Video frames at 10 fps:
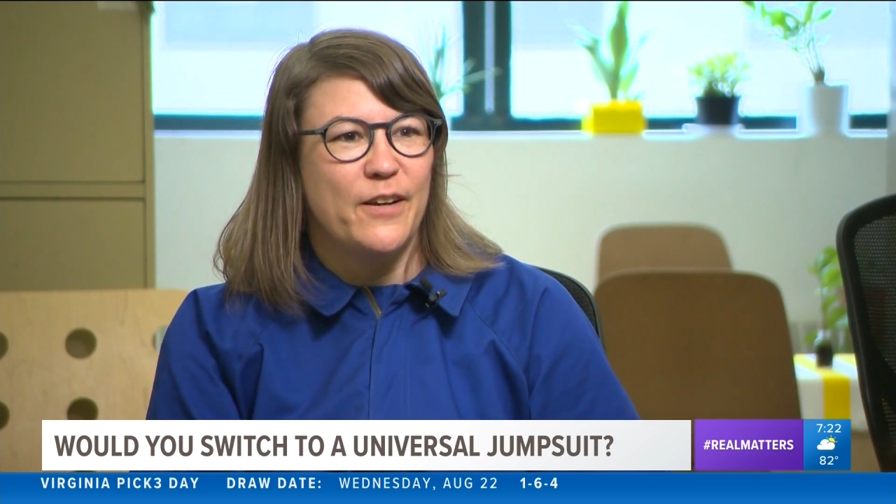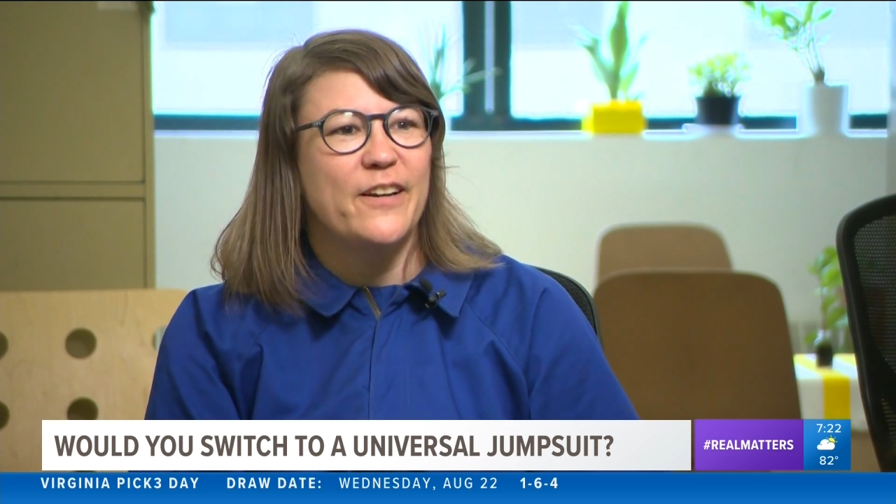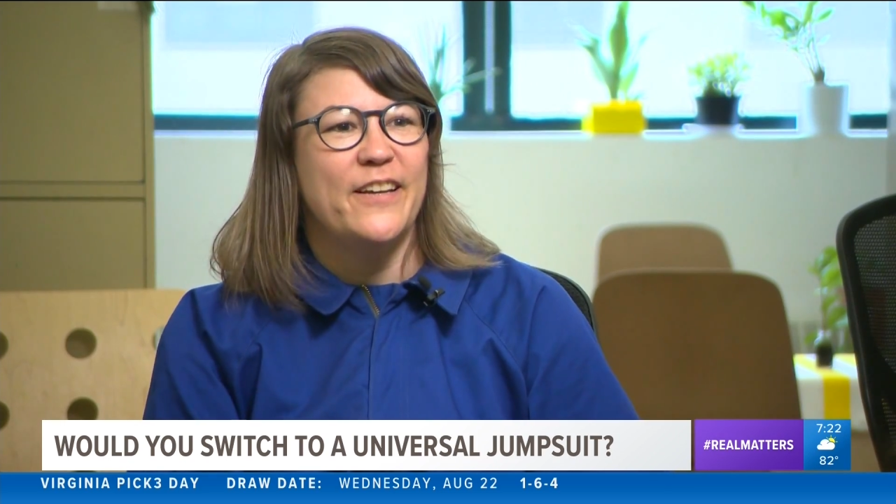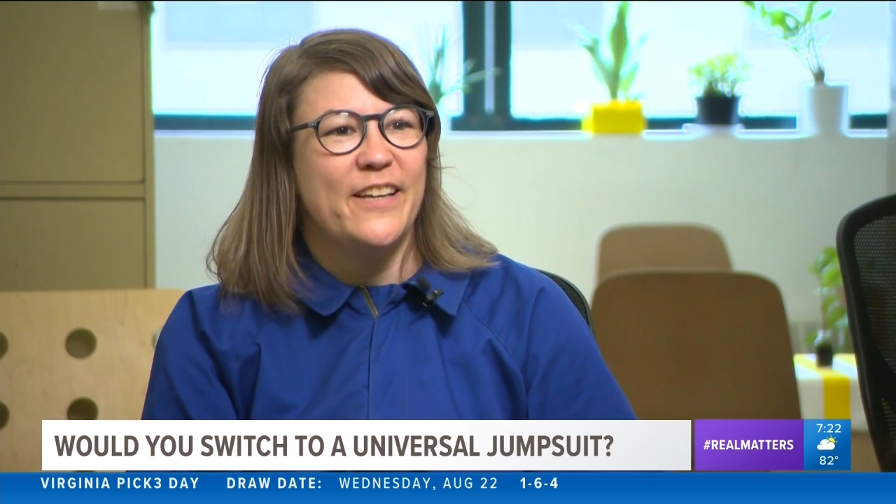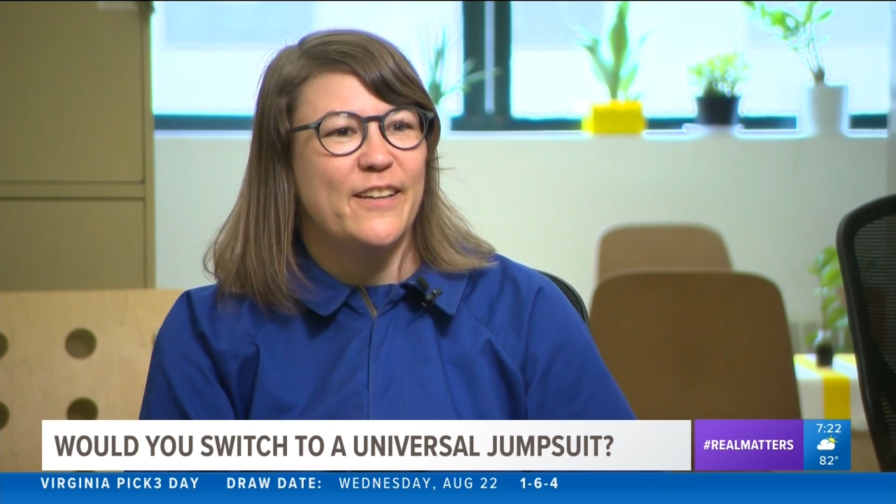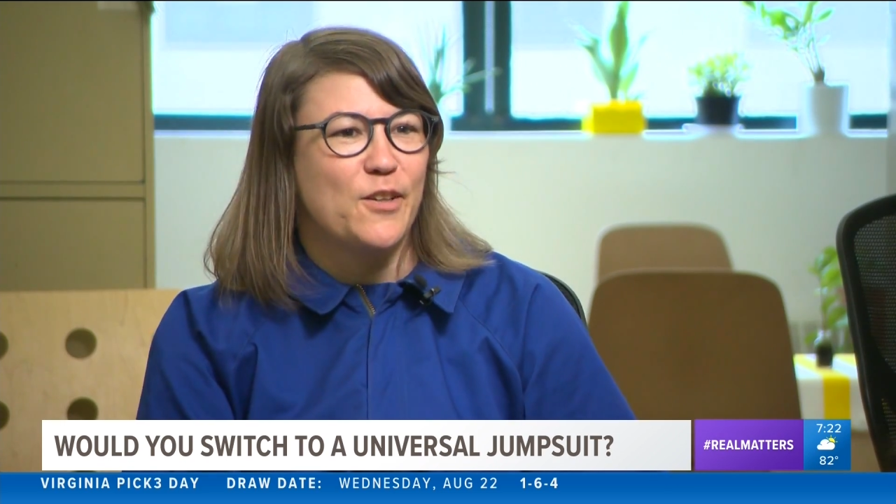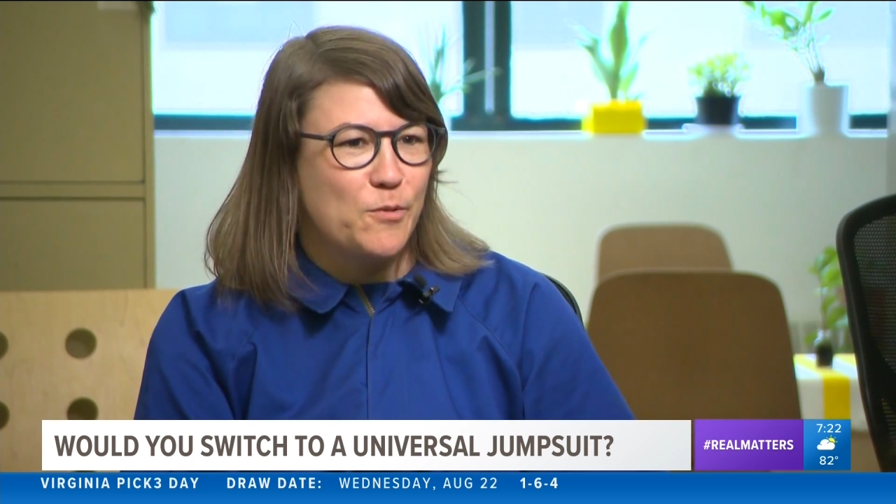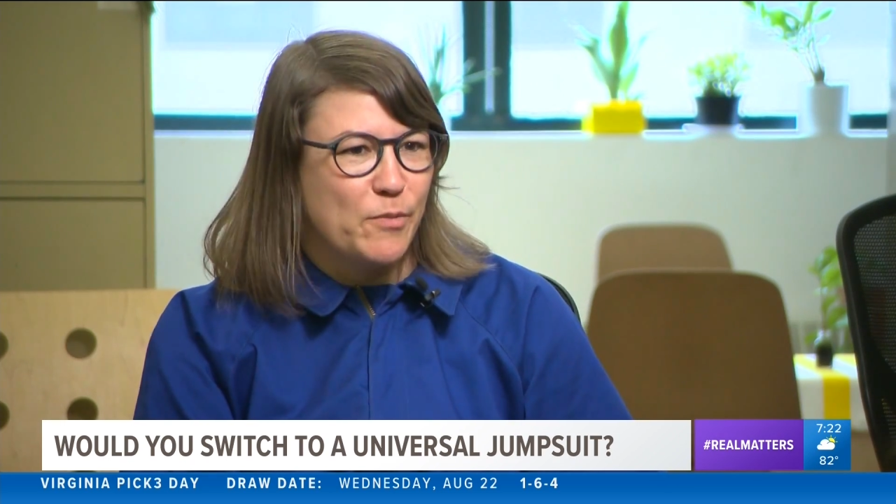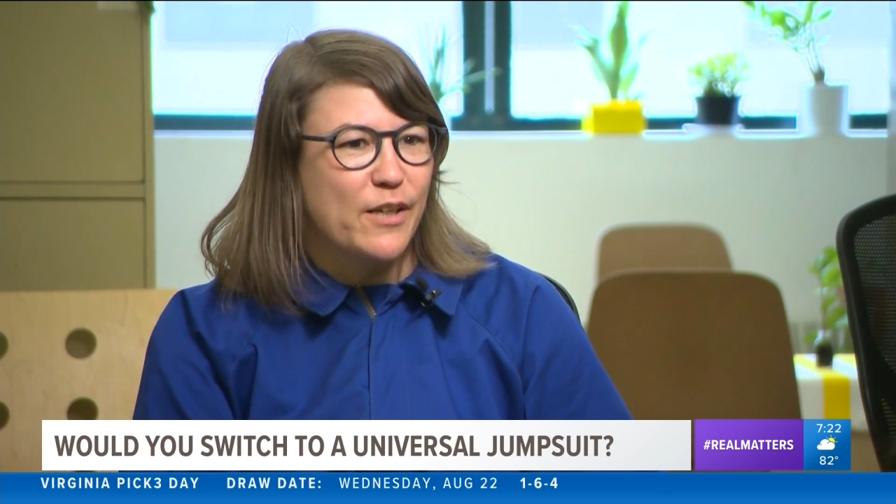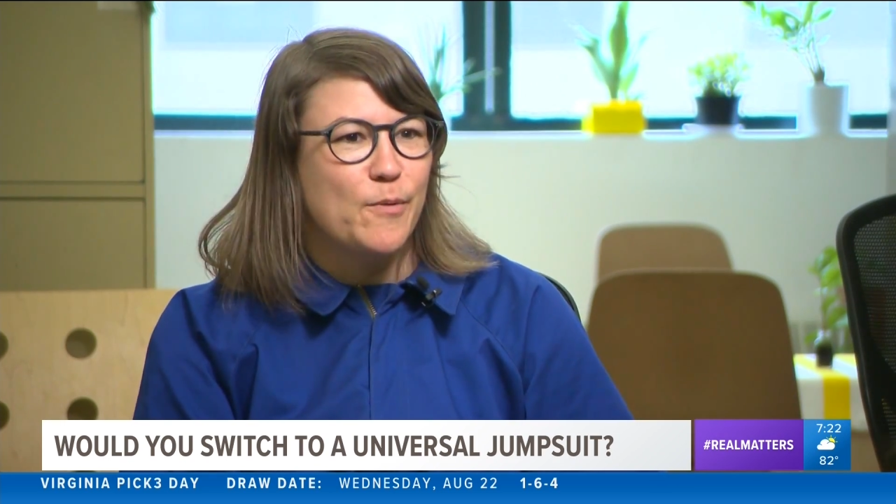very
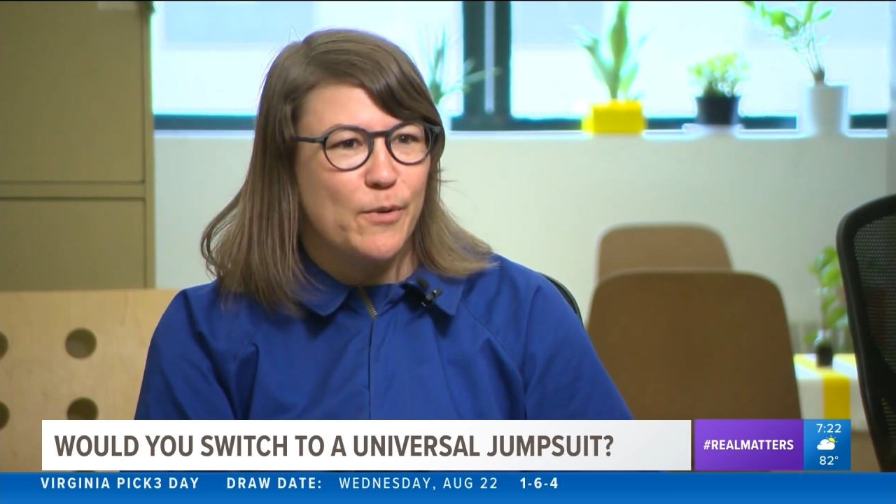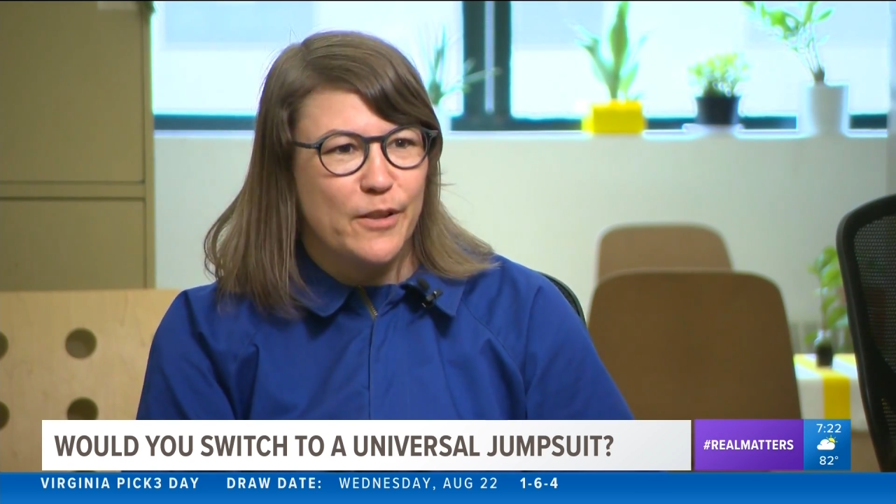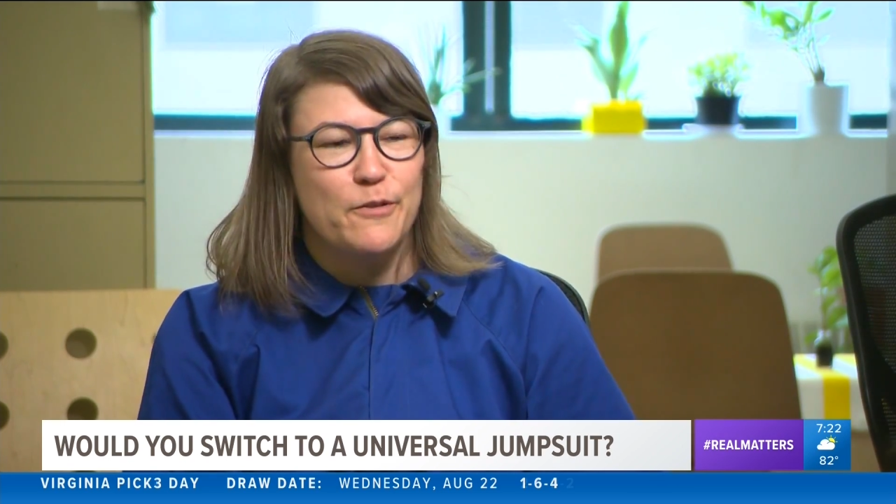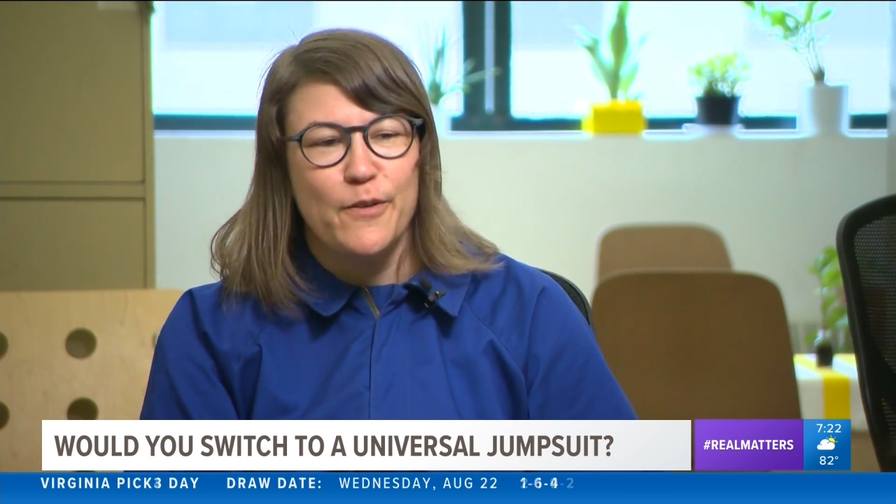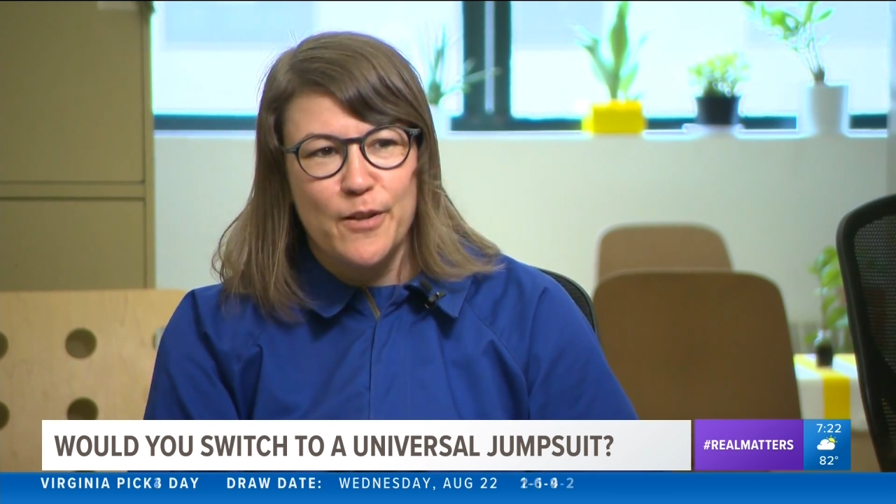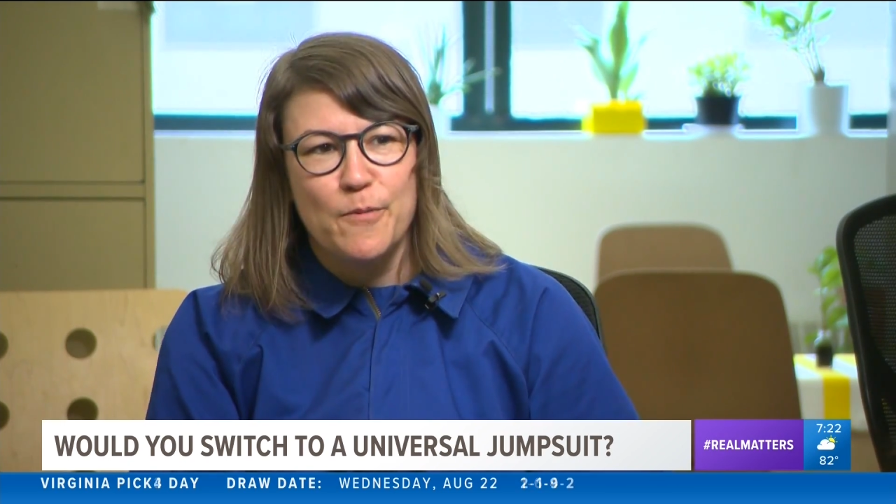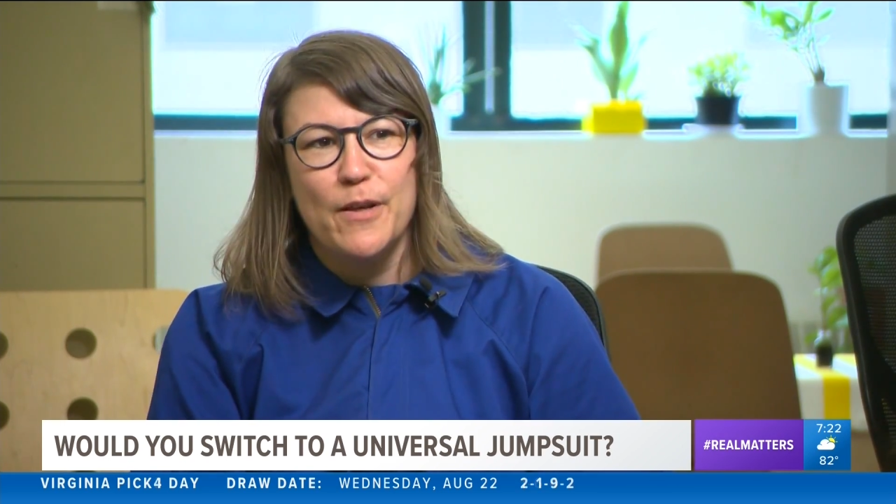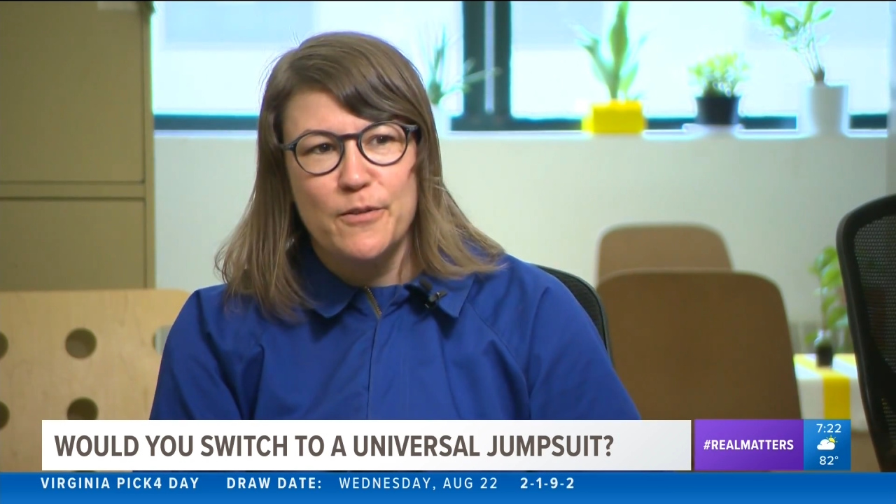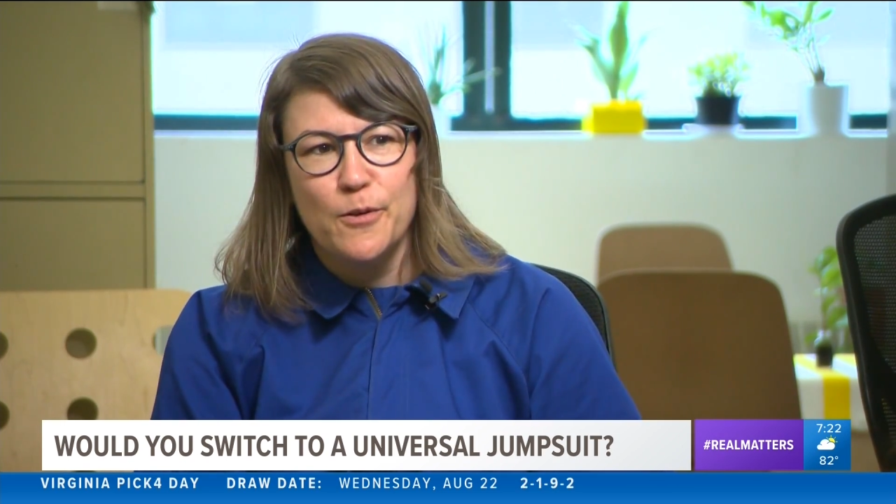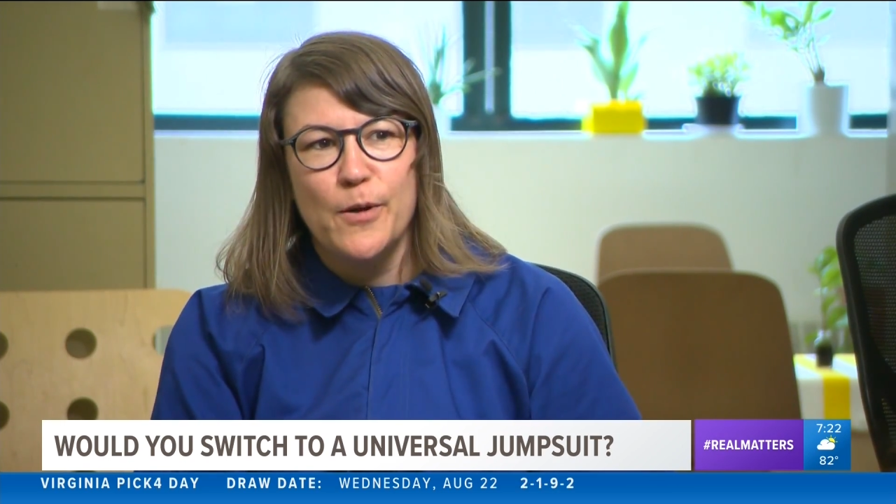inexplicable and
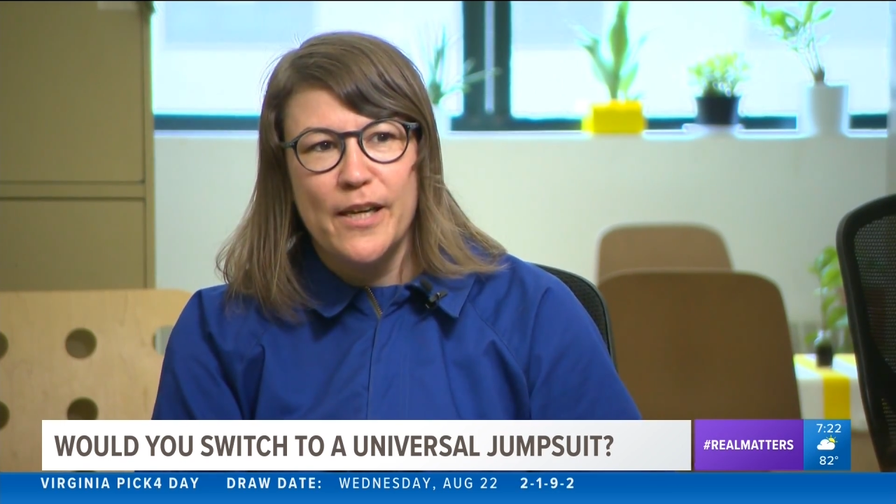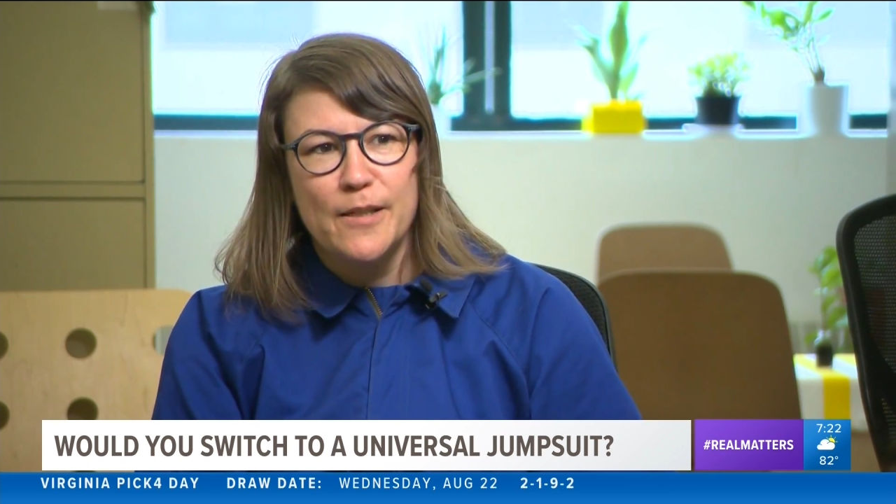fundamental